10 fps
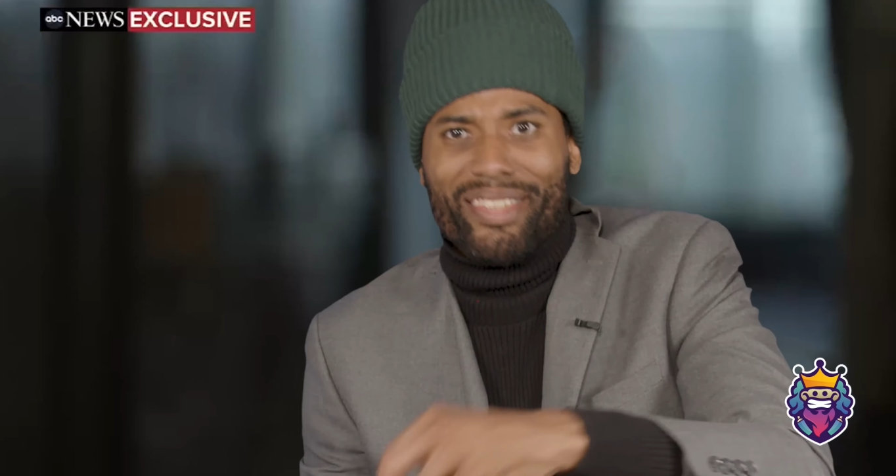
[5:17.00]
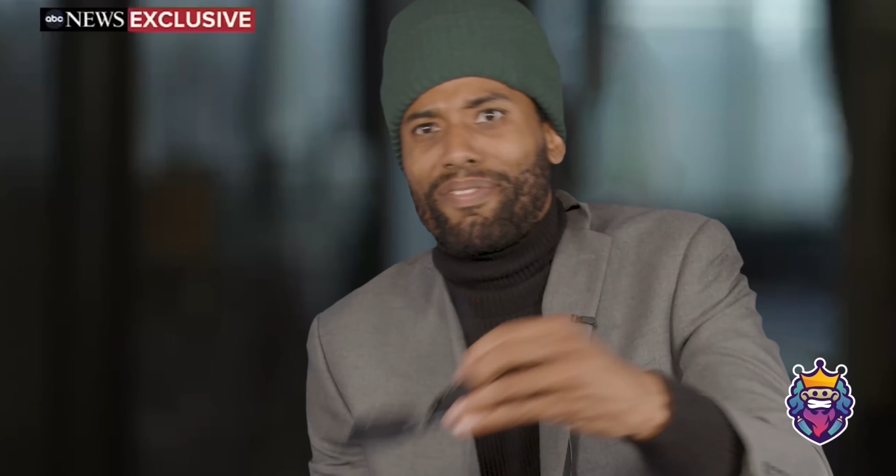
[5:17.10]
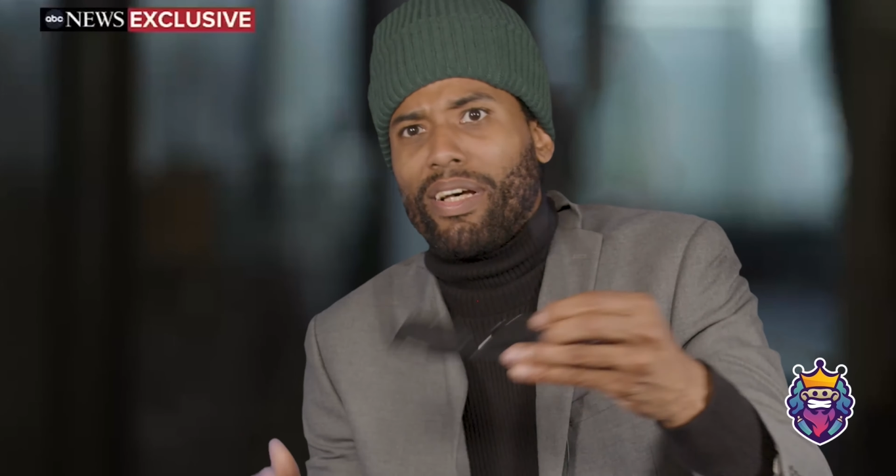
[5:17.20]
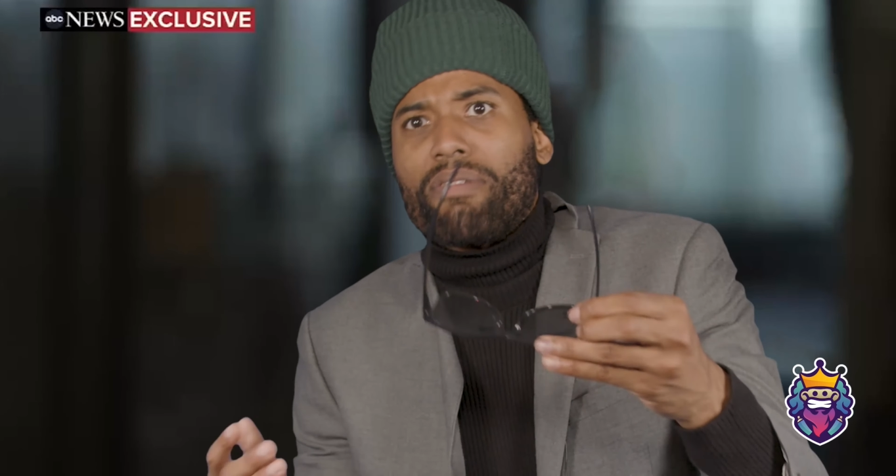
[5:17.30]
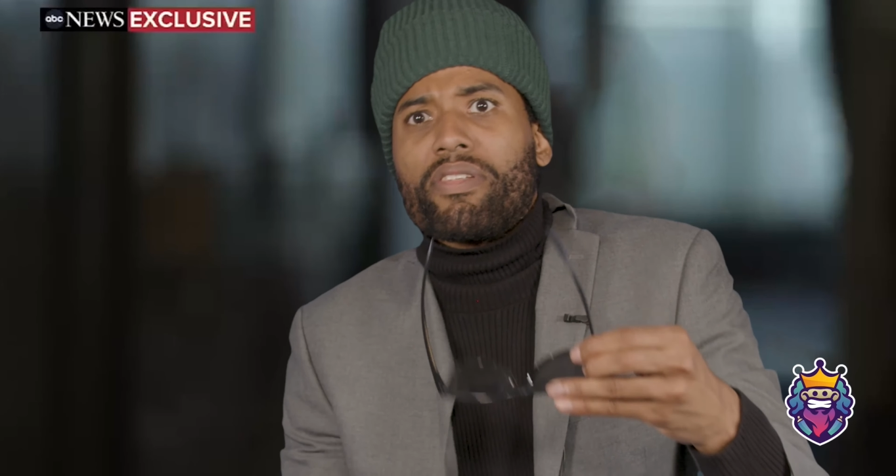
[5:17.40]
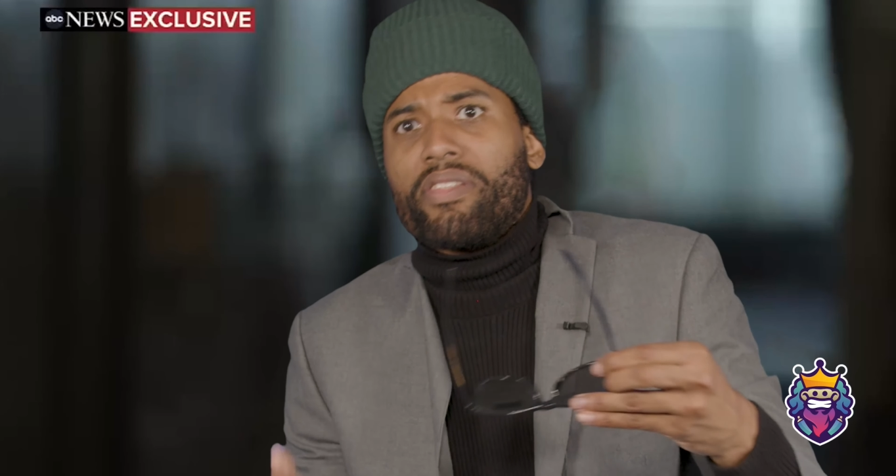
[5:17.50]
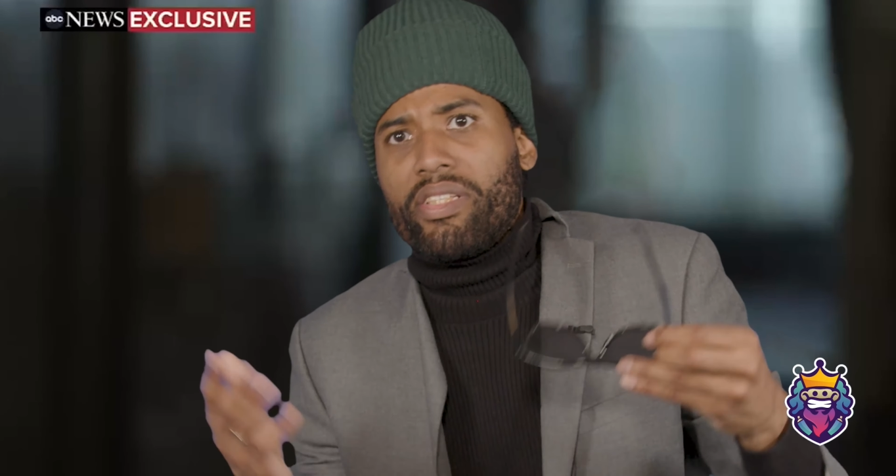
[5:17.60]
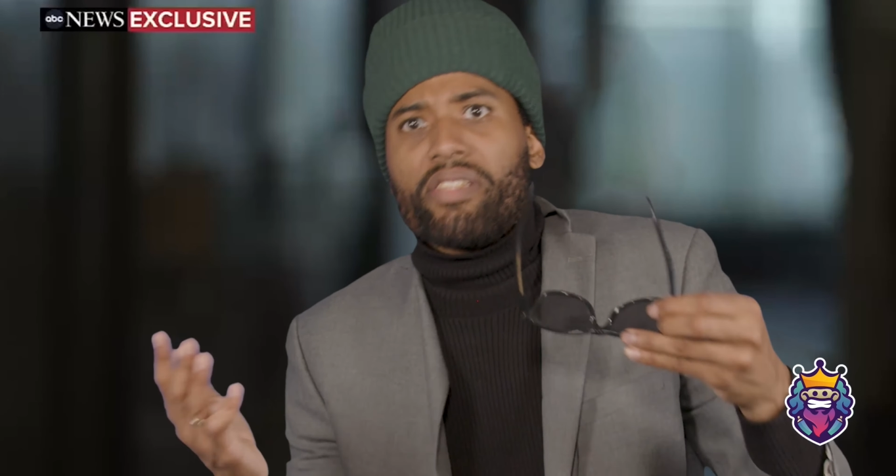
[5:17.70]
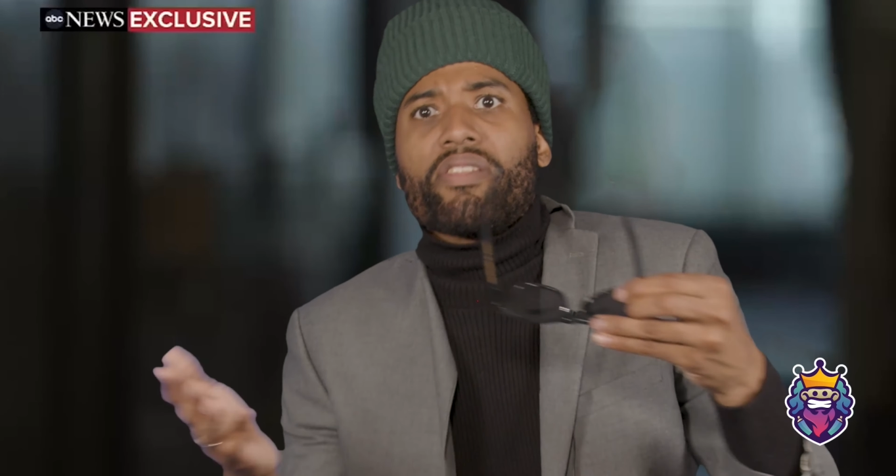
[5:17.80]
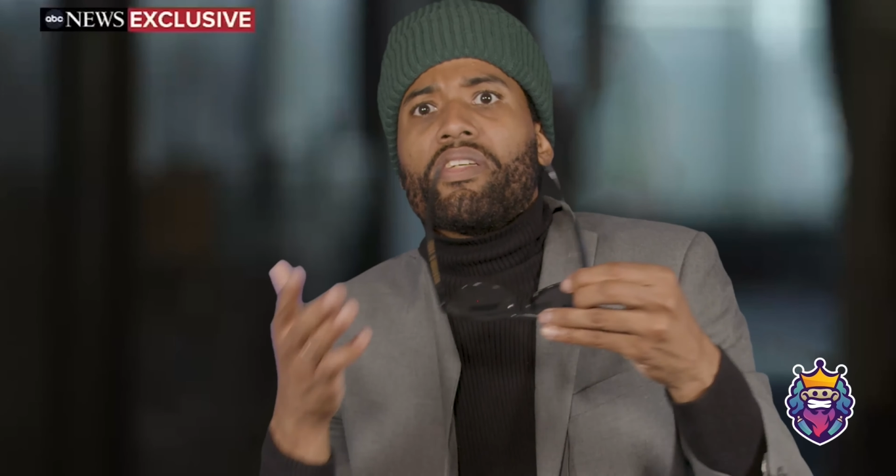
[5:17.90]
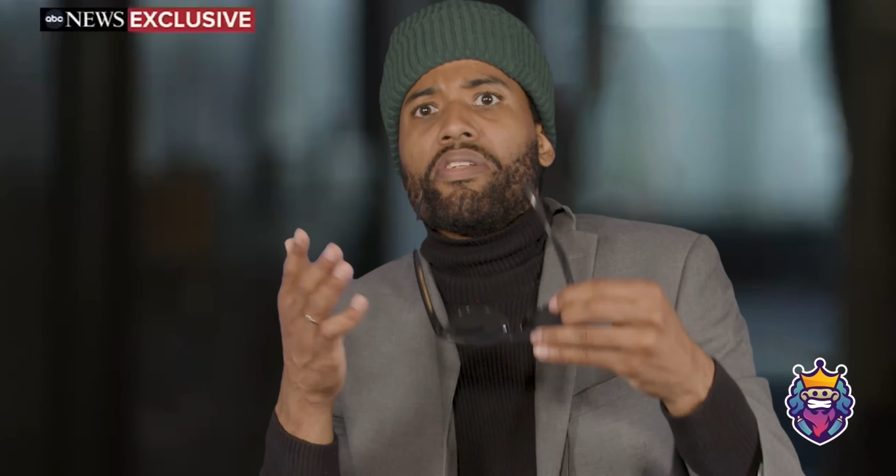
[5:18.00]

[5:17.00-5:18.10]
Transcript: if I was a Disney